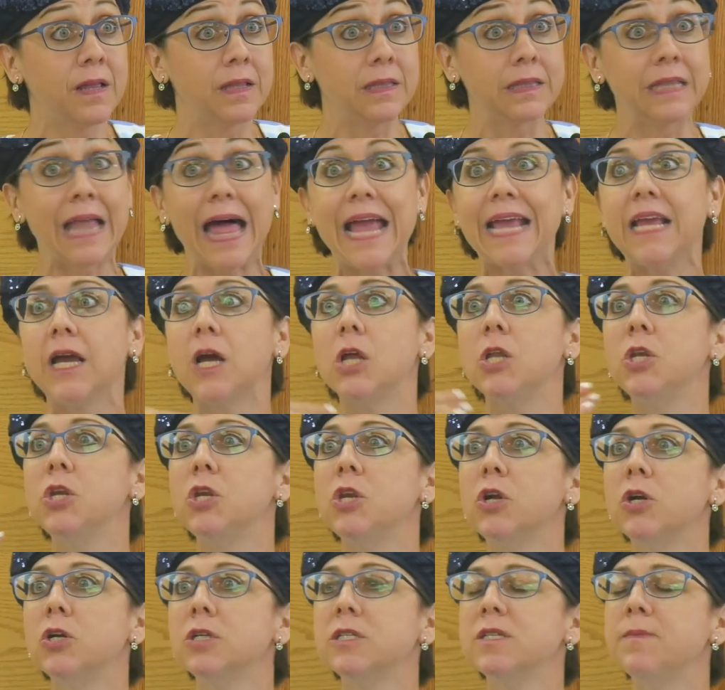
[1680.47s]
like a
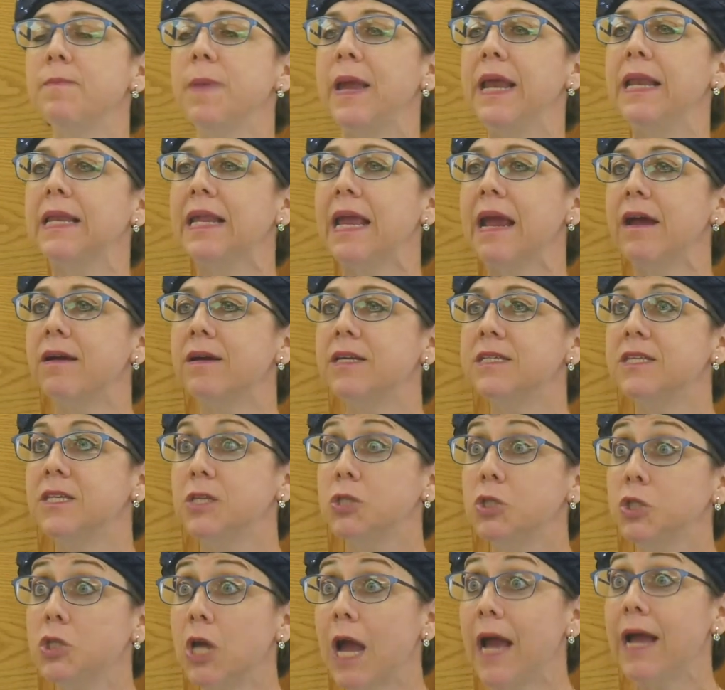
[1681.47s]
nursemaid carries a
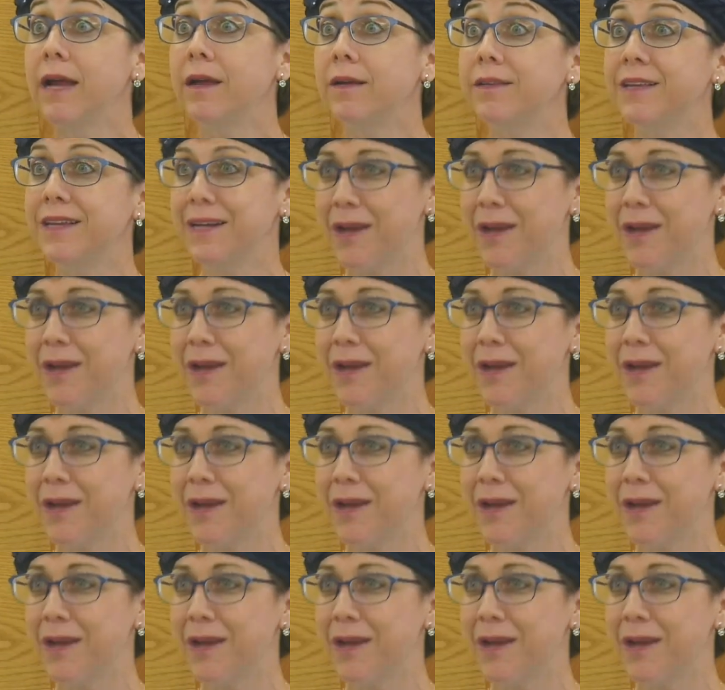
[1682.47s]
child?